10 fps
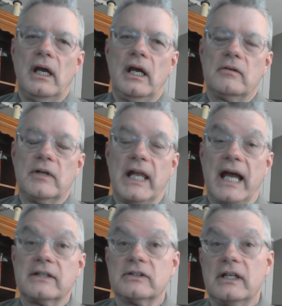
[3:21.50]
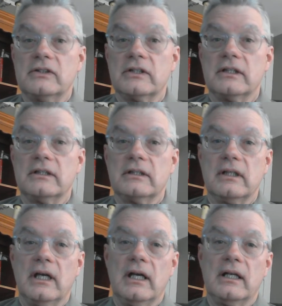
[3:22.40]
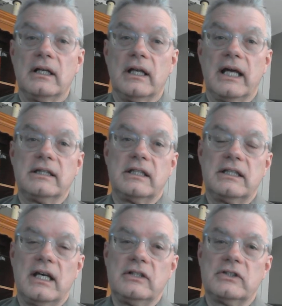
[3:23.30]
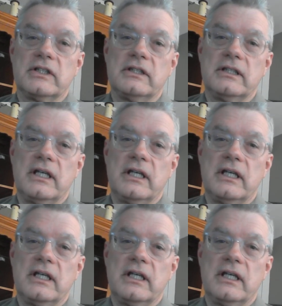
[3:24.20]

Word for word: and relaxation and let the tension